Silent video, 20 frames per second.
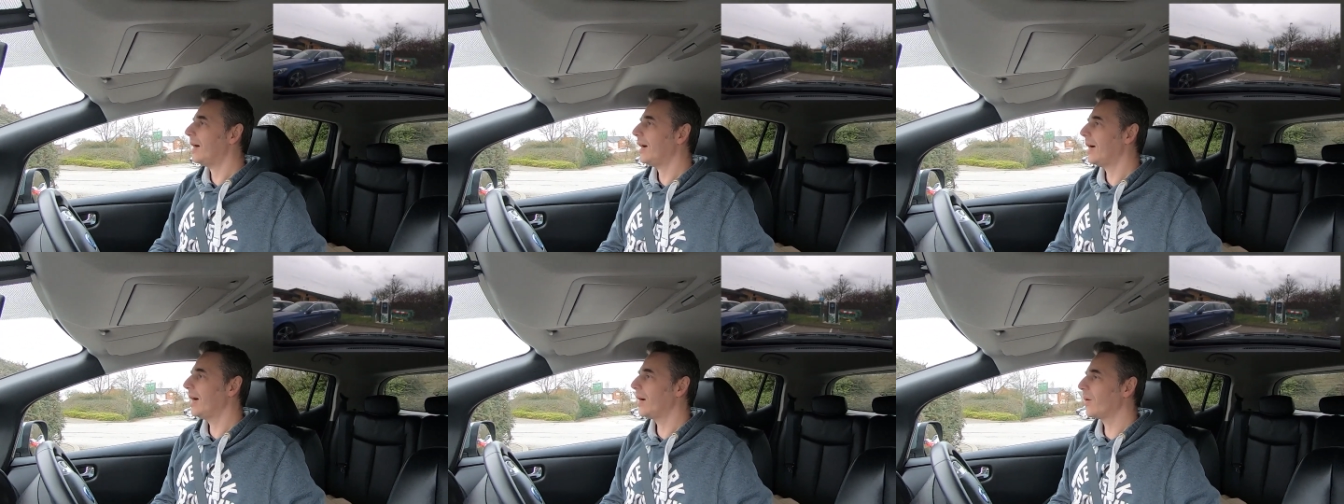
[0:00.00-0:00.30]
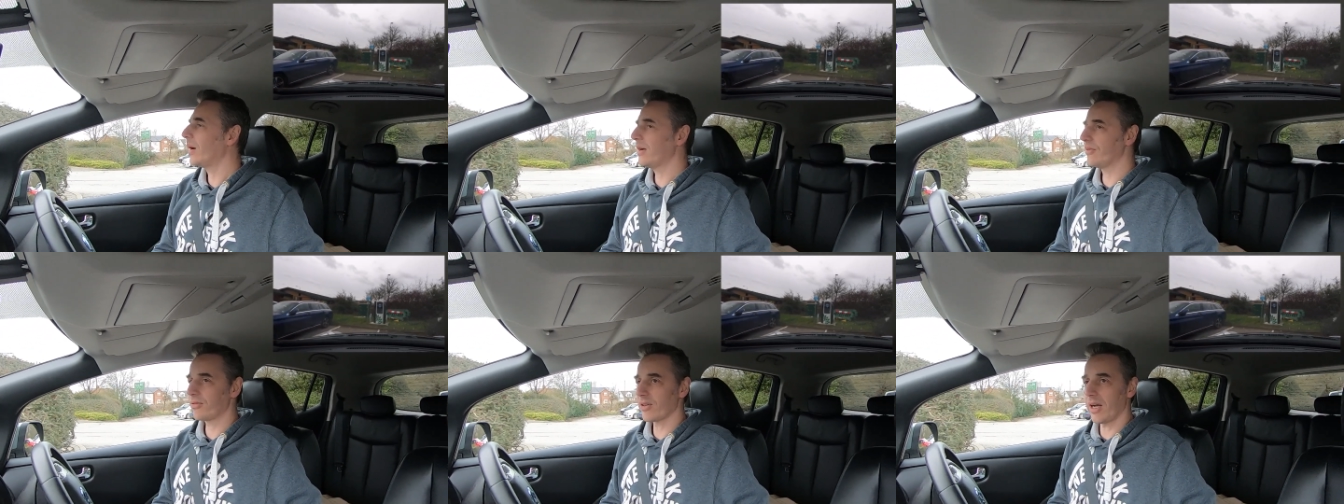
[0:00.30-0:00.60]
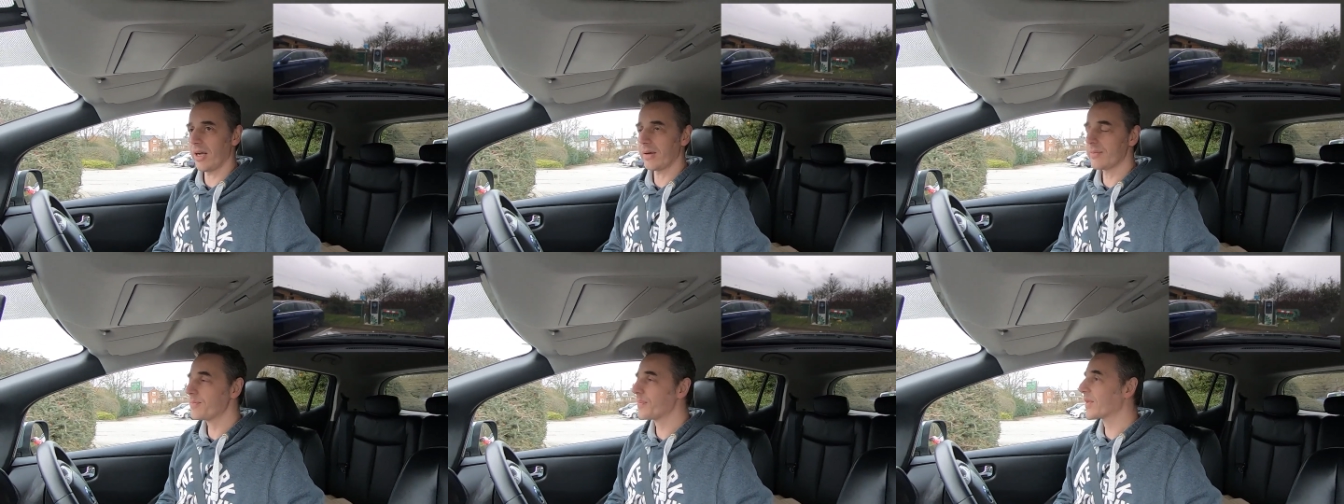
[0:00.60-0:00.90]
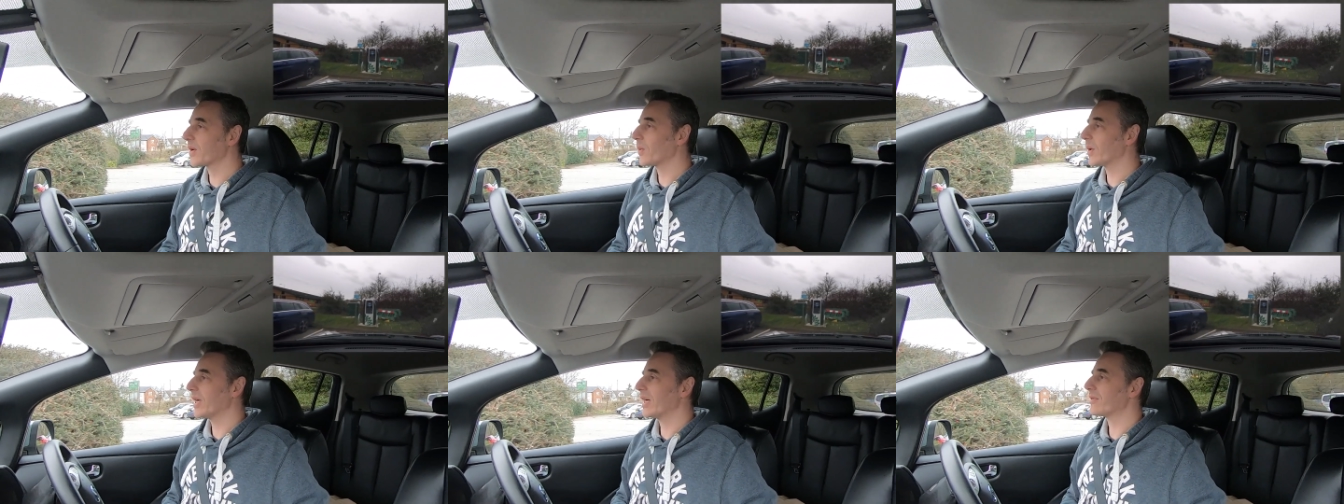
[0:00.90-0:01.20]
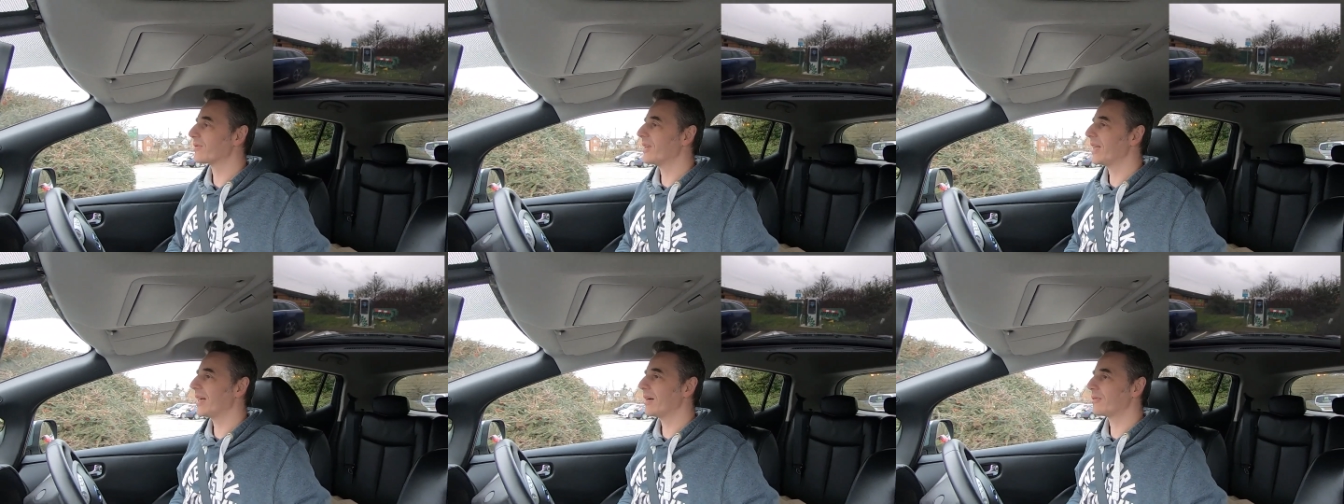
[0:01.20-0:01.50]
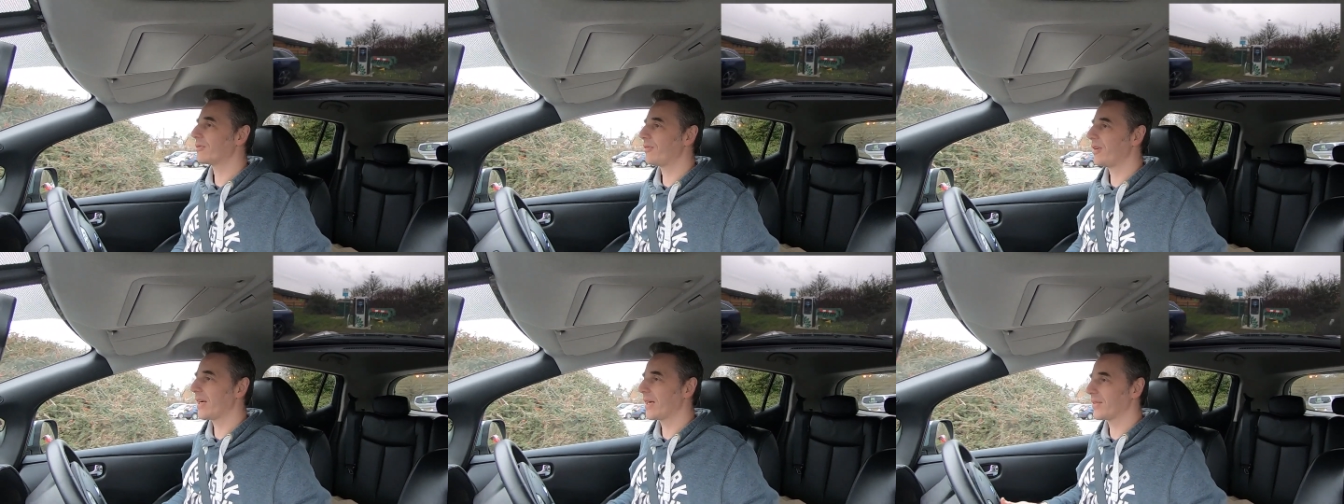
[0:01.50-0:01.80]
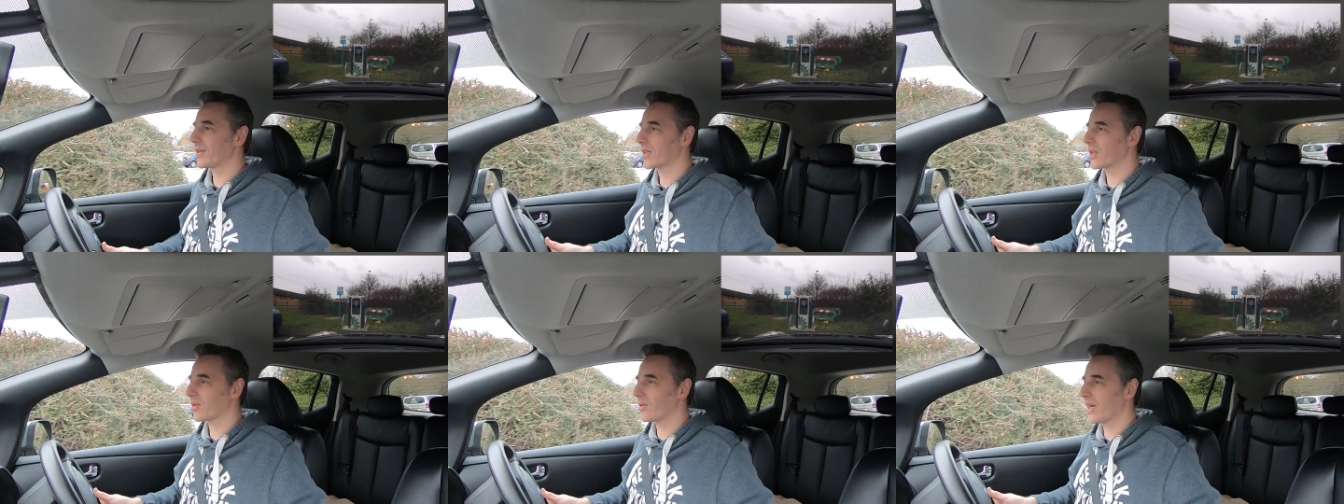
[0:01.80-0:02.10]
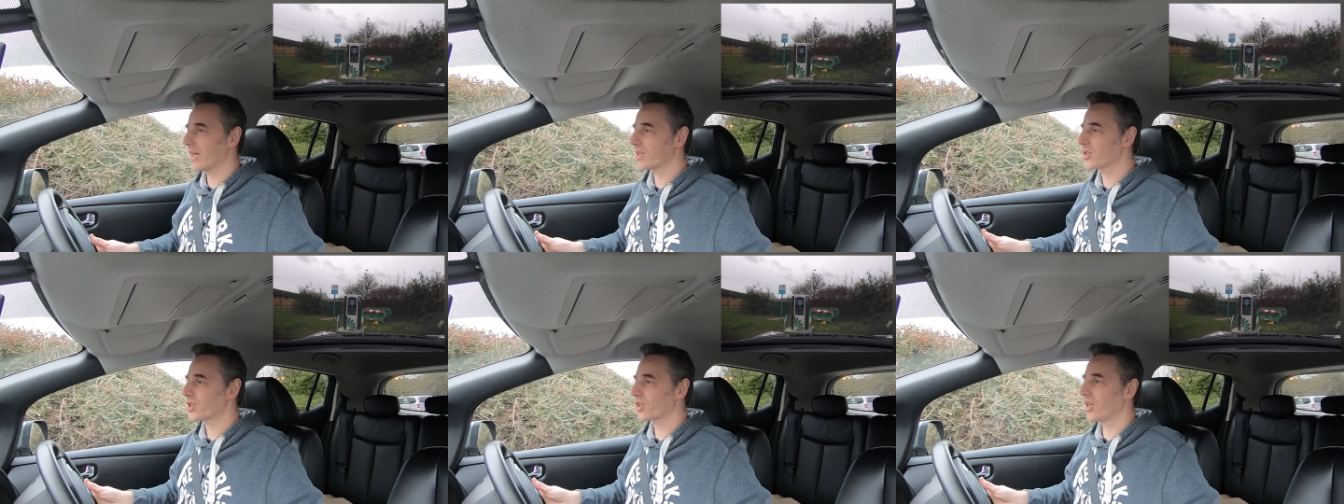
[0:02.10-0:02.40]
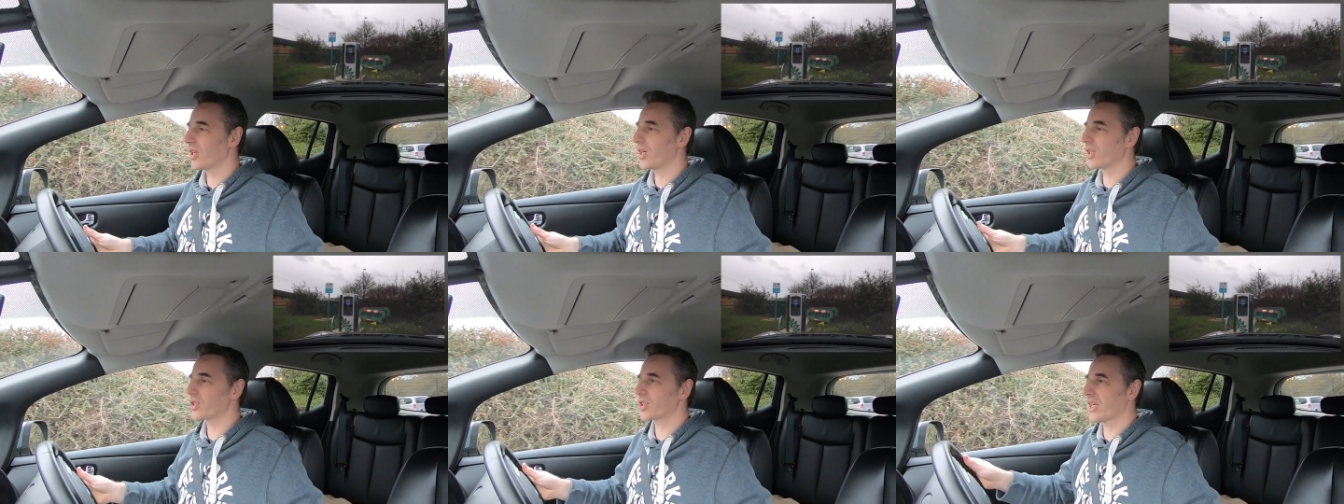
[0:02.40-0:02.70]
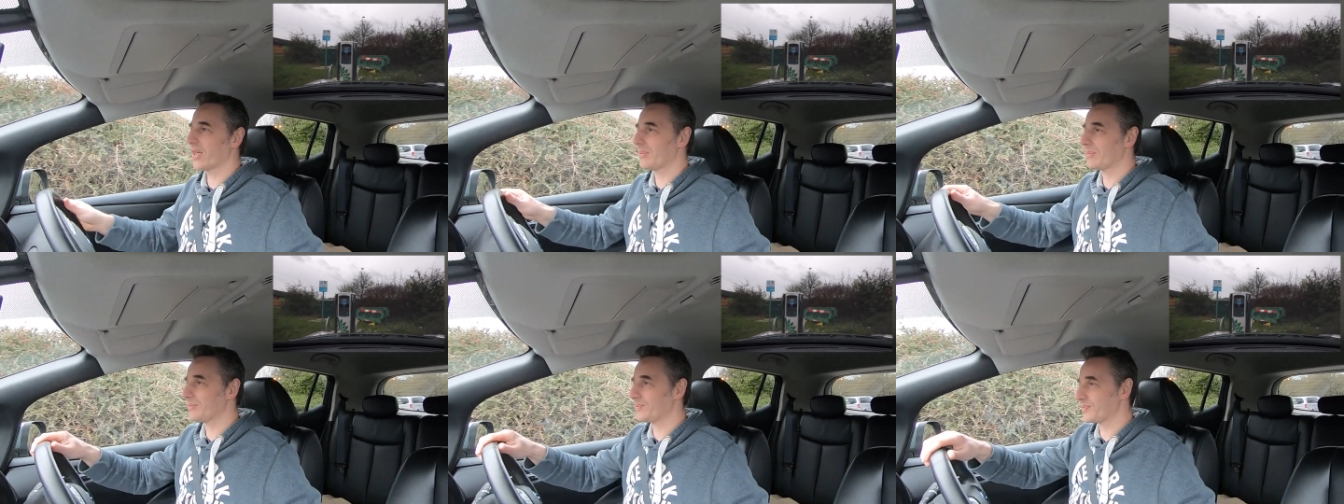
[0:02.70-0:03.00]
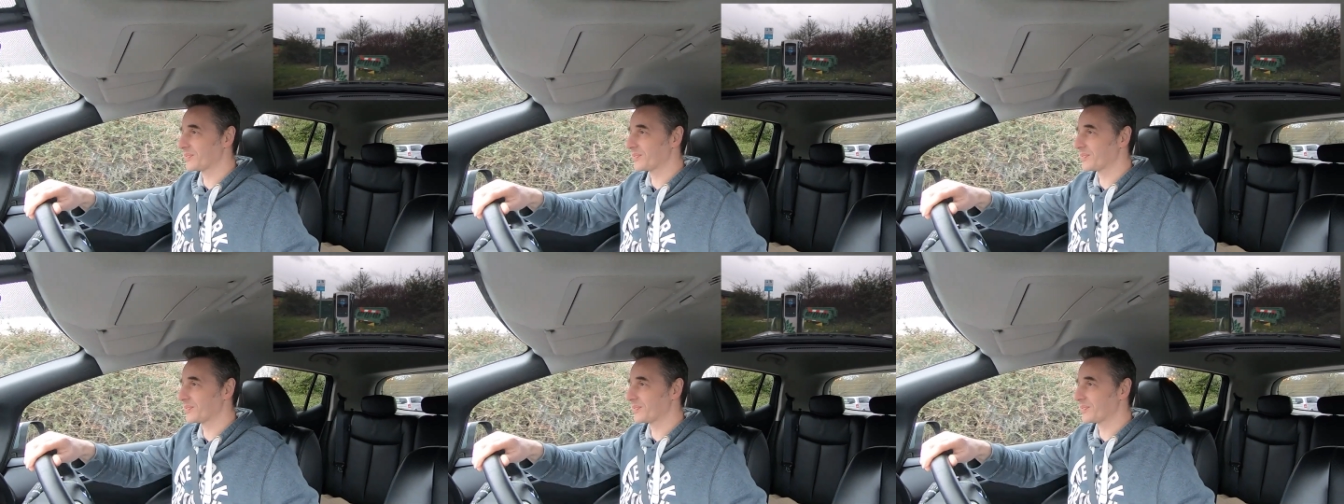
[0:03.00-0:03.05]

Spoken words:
However, we have now found the correct charger.